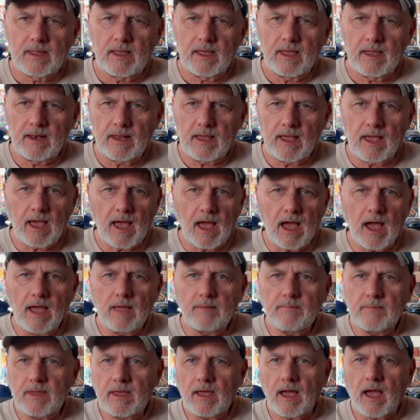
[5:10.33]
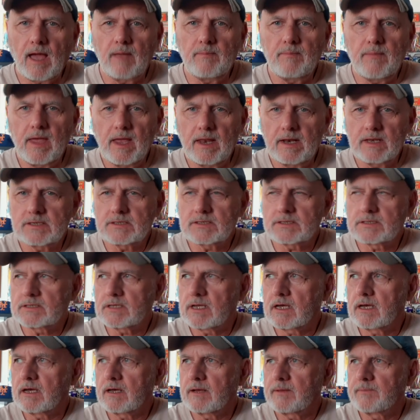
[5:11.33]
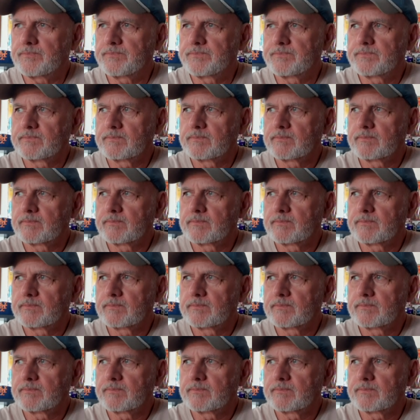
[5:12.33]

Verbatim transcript: and I I, I managed. Um,